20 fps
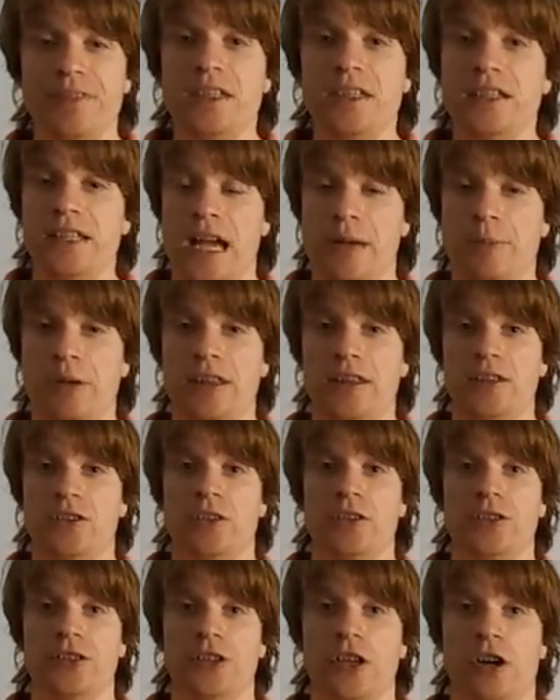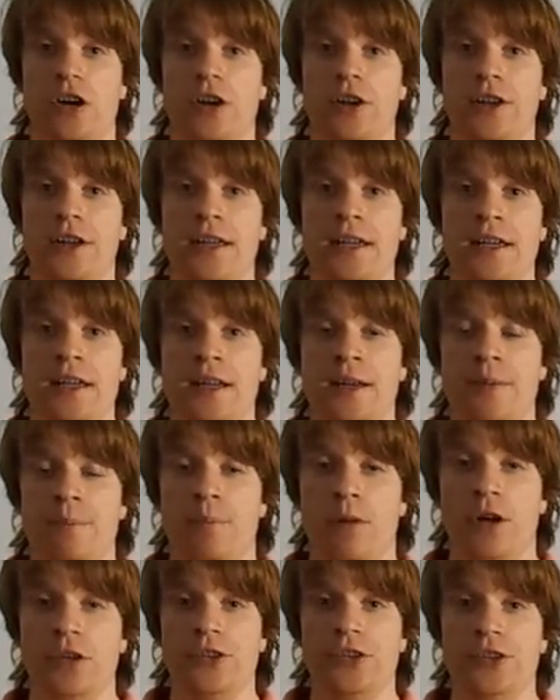Now my thoughts on
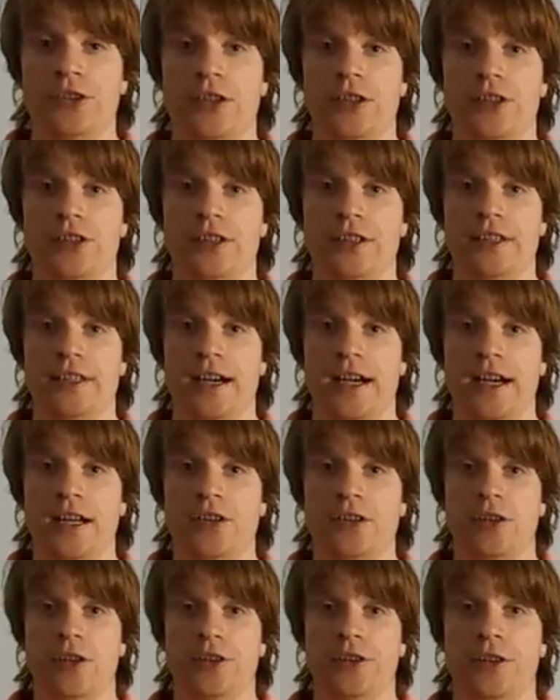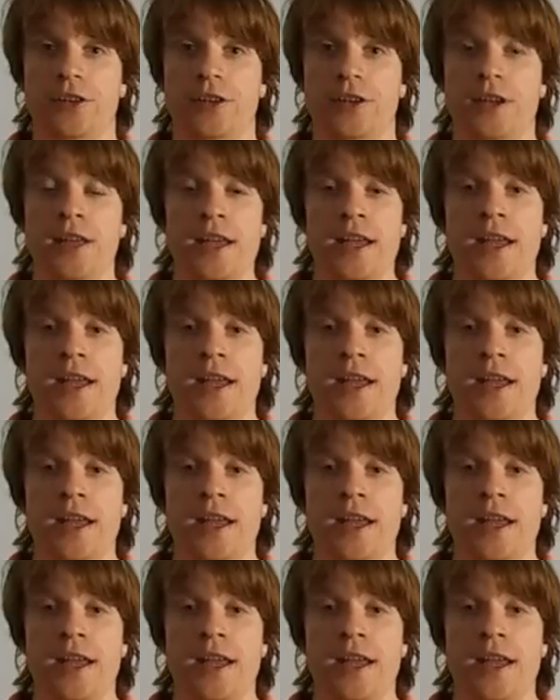Monsters, Dark Continent.